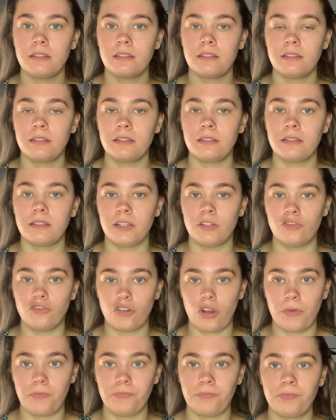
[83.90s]

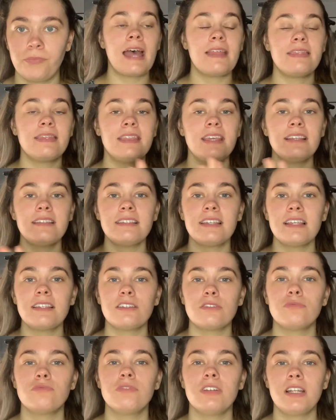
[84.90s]
syndrome. And this is
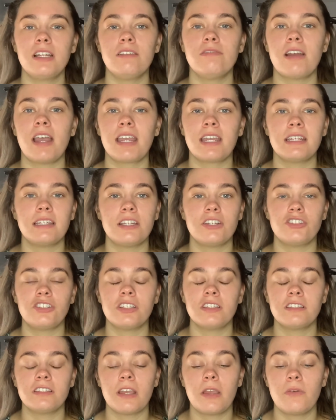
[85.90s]
a really rare
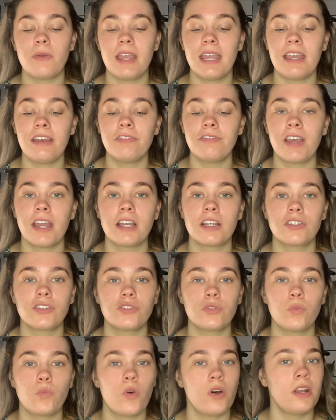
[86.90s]
condition, so it
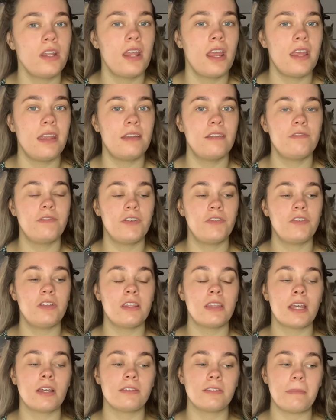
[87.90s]
affects 1 in
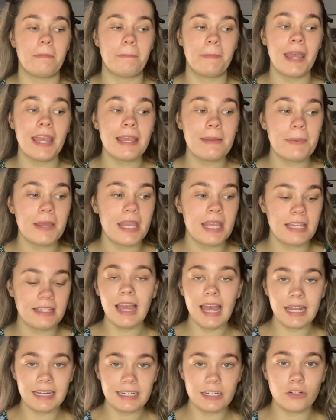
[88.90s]
50,000 babies
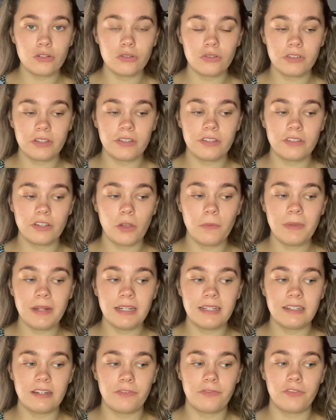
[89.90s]
and it causes so
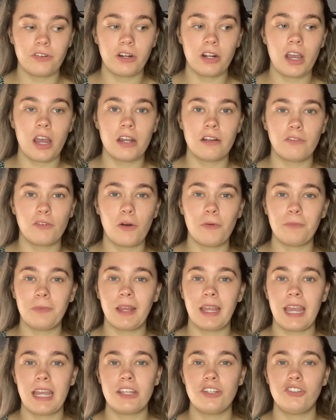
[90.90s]
many different kind of
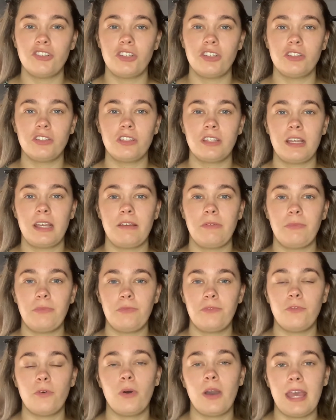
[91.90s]
complications
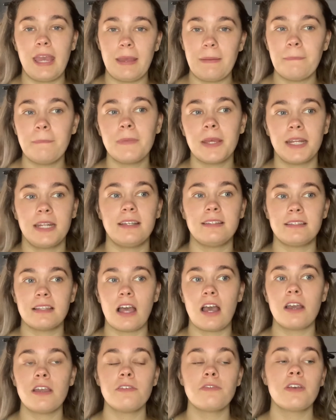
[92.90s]
for him in his
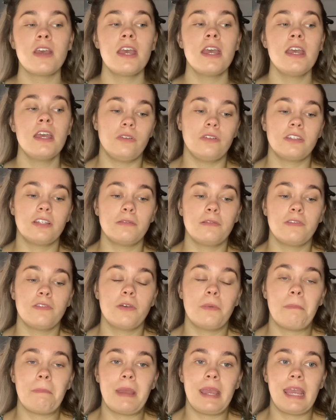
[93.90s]
life. Some of
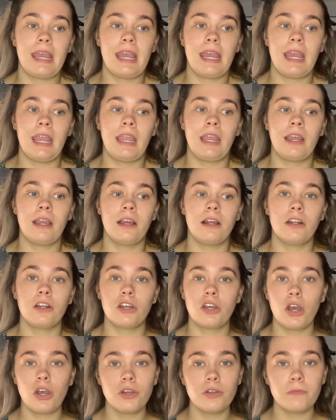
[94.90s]
them being
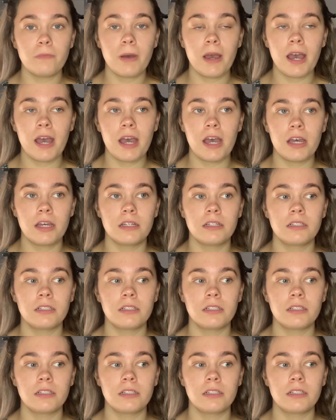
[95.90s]
glaucoma,